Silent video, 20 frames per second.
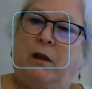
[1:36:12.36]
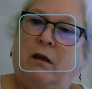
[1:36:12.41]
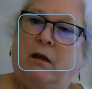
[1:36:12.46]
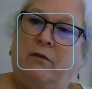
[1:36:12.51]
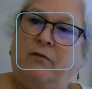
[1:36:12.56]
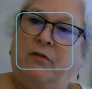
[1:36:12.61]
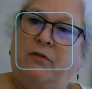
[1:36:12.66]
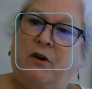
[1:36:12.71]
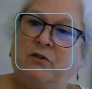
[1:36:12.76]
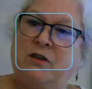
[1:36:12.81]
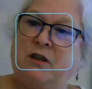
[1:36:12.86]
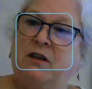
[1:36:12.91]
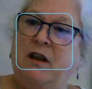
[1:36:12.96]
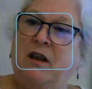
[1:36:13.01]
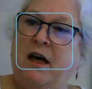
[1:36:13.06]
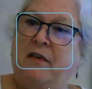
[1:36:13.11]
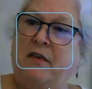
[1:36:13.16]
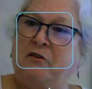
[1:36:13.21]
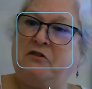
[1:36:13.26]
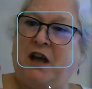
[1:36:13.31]
There's
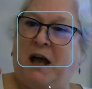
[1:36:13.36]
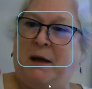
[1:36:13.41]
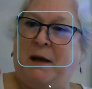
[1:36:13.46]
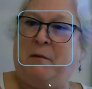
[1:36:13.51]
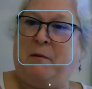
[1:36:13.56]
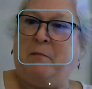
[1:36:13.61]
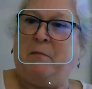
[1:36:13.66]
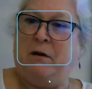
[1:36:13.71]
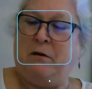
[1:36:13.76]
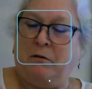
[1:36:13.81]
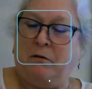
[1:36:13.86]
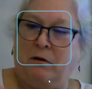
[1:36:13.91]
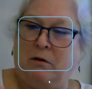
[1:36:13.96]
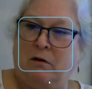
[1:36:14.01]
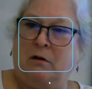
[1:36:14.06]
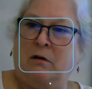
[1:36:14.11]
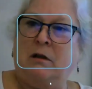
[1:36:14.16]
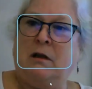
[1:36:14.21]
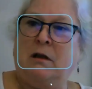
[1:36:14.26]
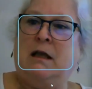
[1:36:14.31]
another type of
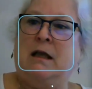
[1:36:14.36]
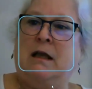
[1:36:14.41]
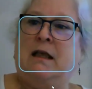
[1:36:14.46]
mineral